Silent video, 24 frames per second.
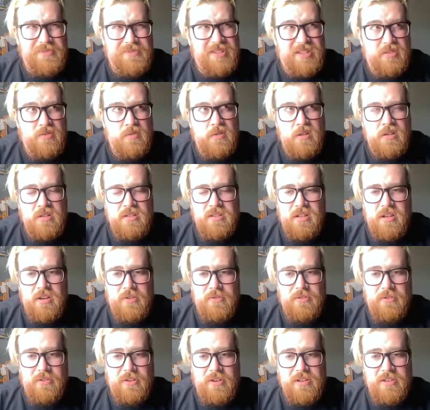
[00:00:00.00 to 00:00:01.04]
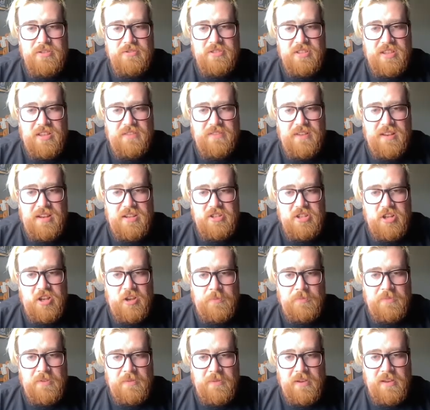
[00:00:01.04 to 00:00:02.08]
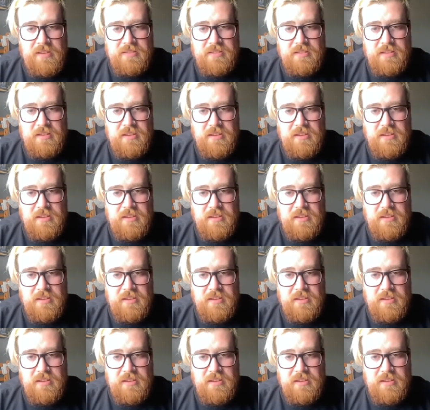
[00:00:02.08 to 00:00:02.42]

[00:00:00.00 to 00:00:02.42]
it 2 years ago in Christchurch that fella shot up the mosque?